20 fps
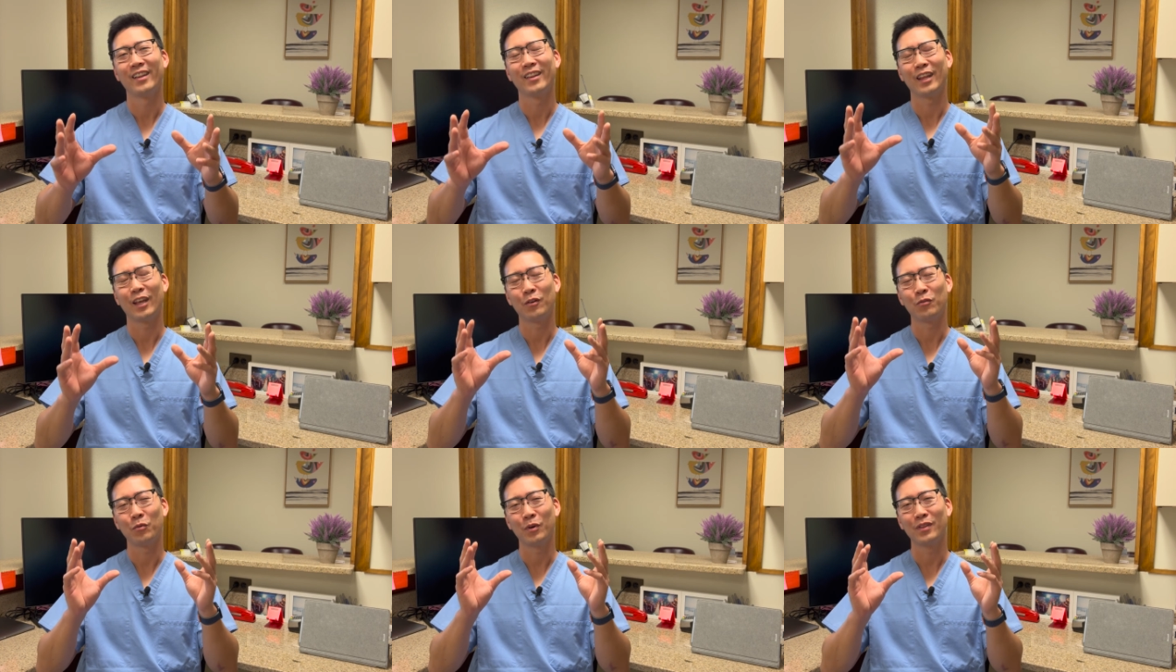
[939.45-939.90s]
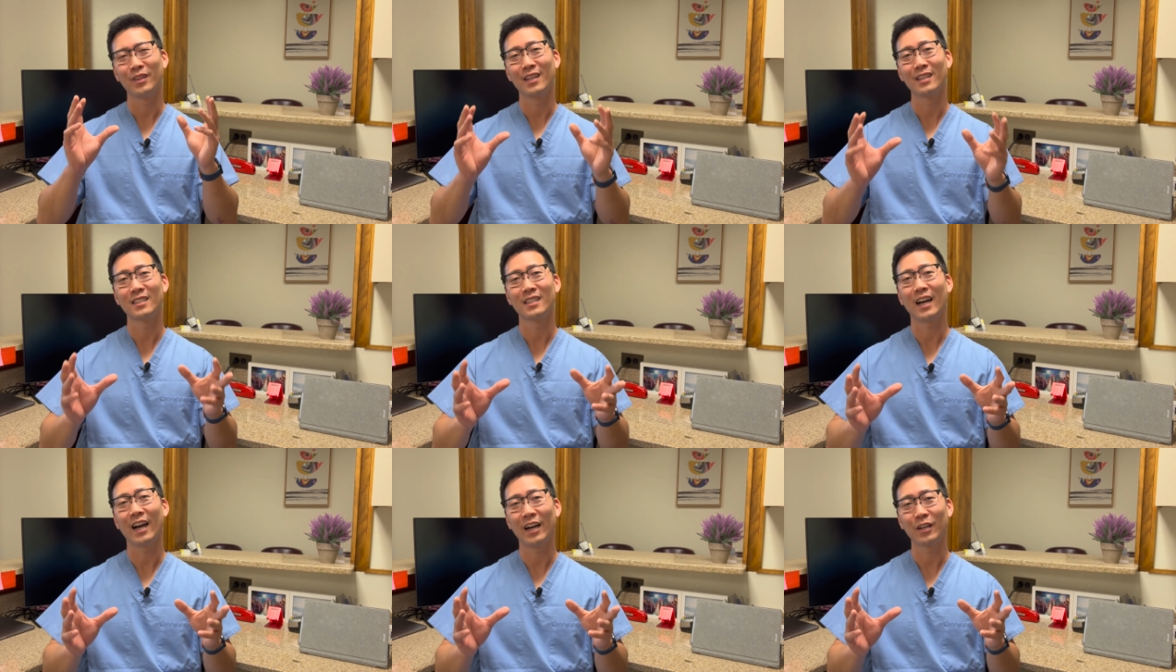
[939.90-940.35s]
that when the
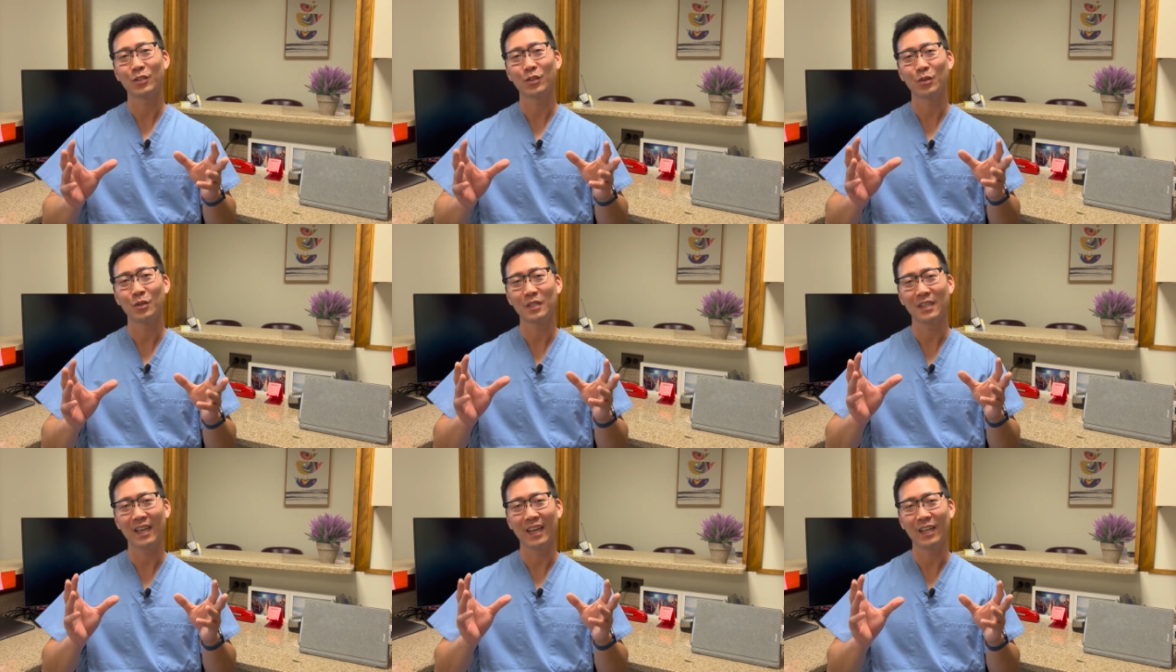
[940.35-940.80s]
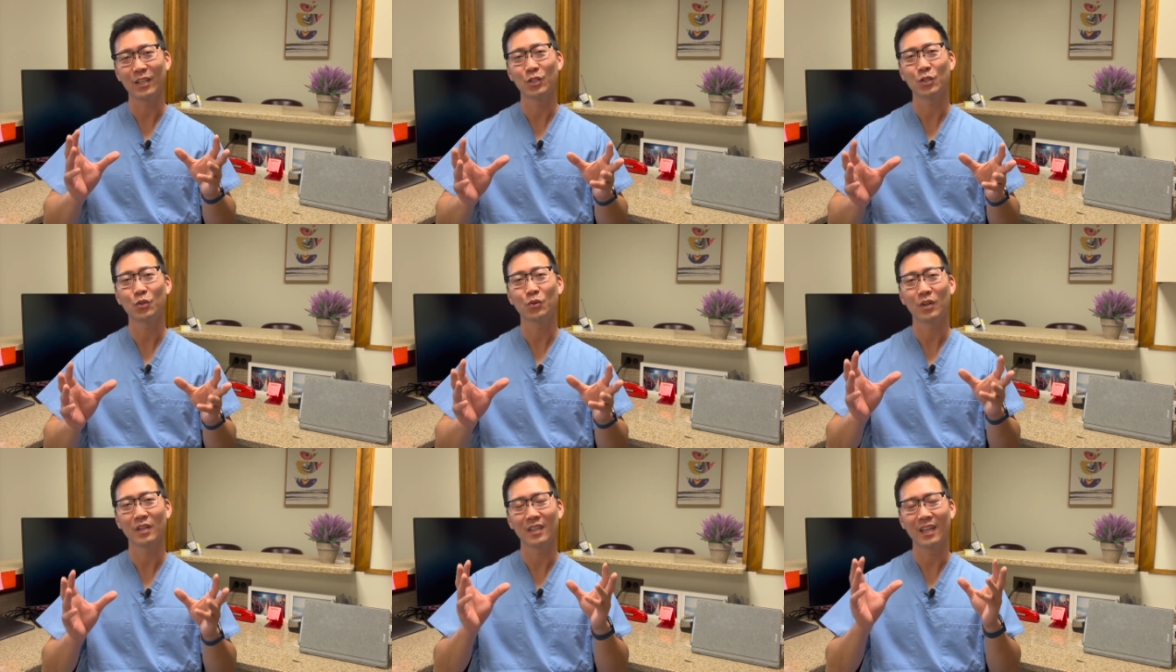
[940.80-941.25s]
doctor is
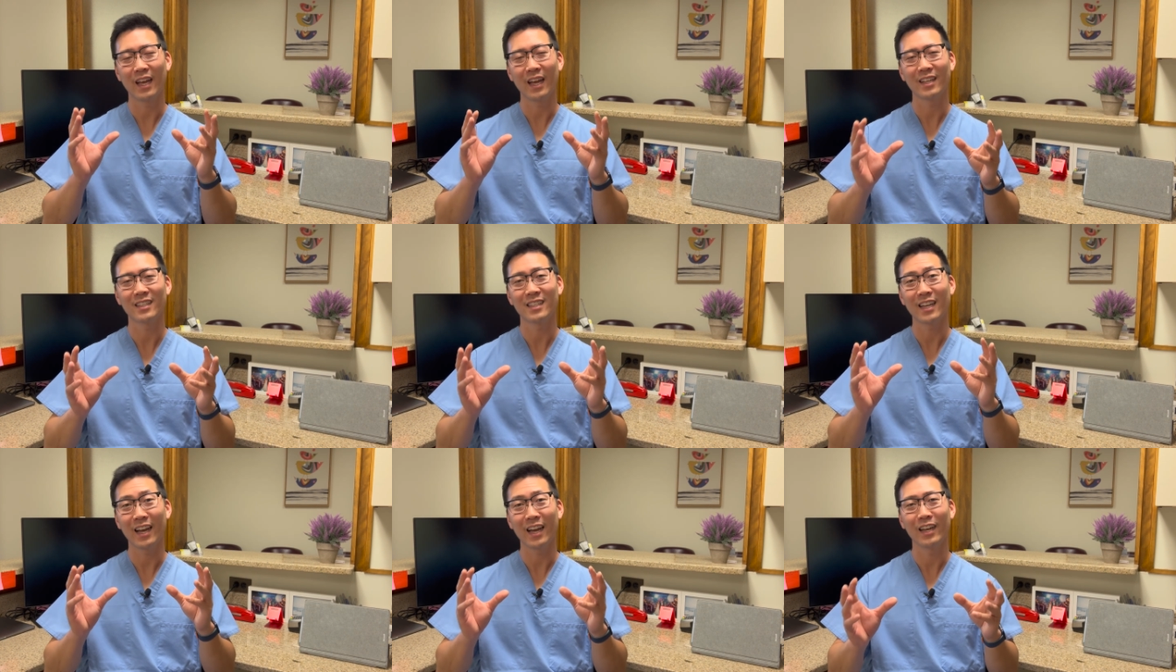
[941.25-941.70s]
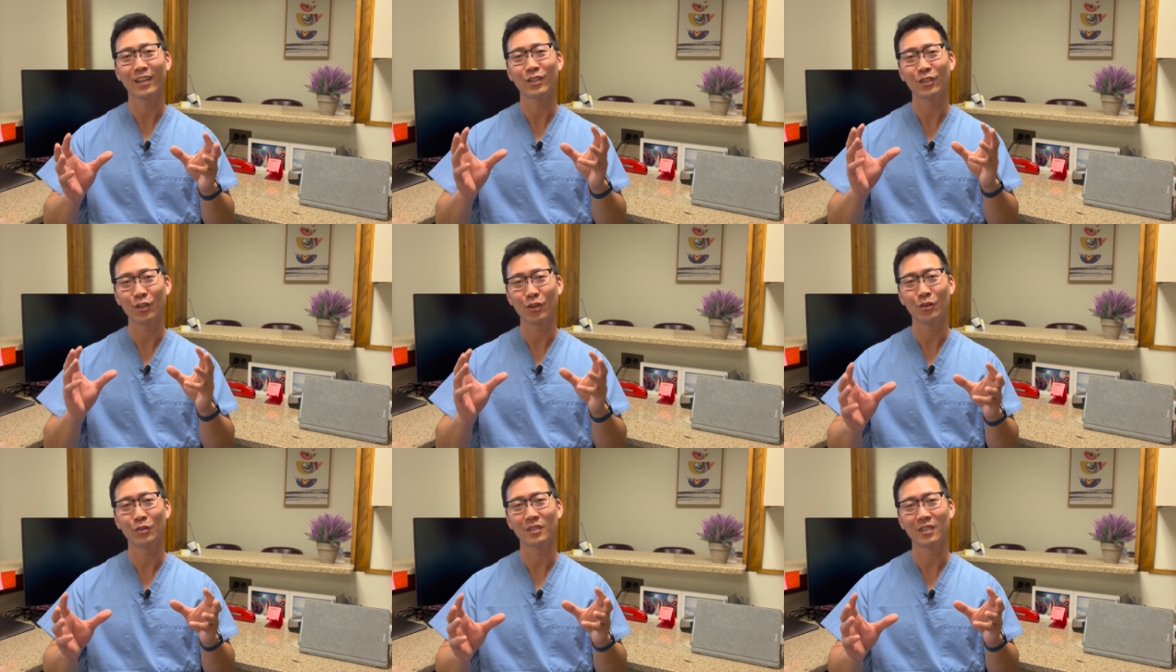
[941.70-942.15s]
entering that
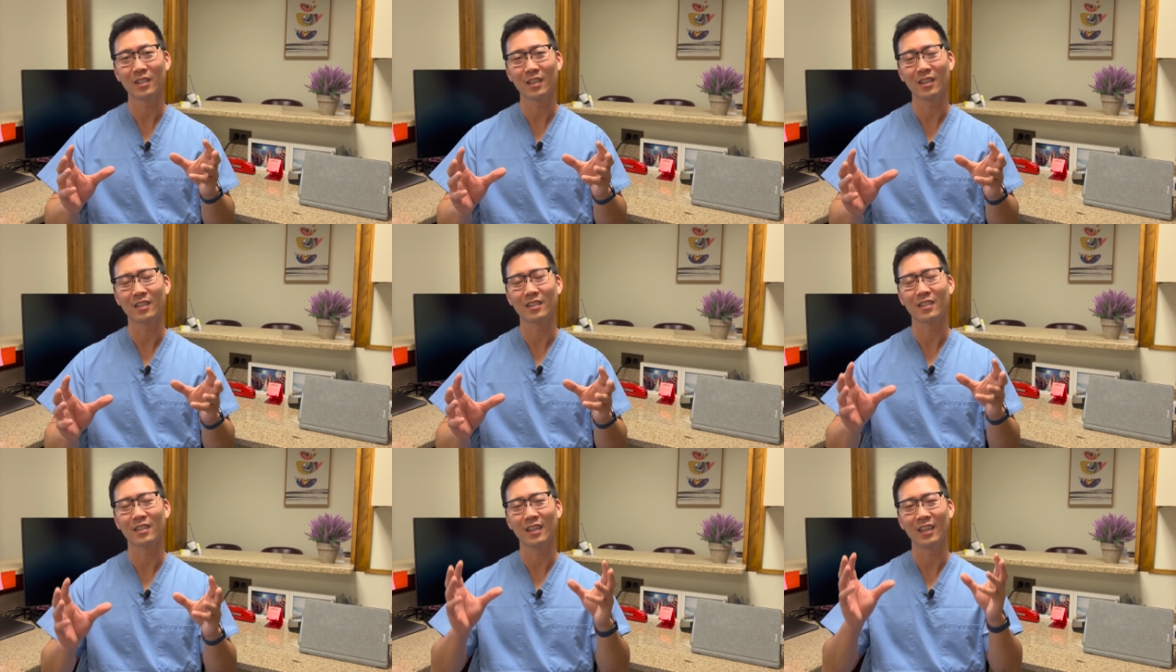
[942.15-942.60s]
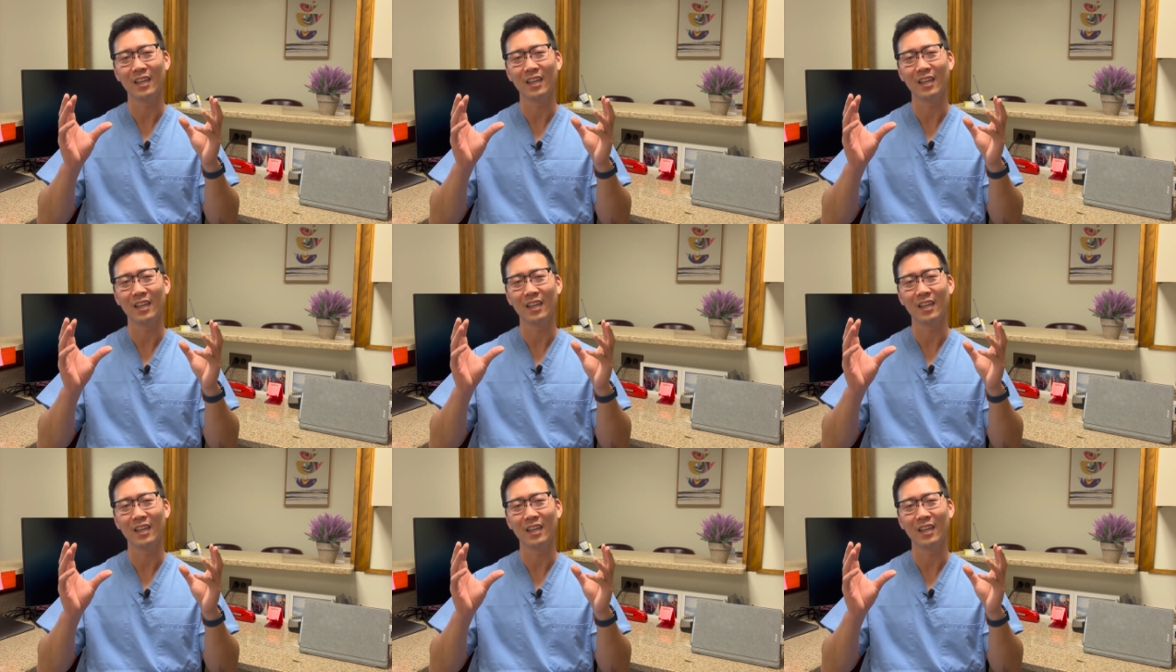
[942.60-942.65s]
diagnosis,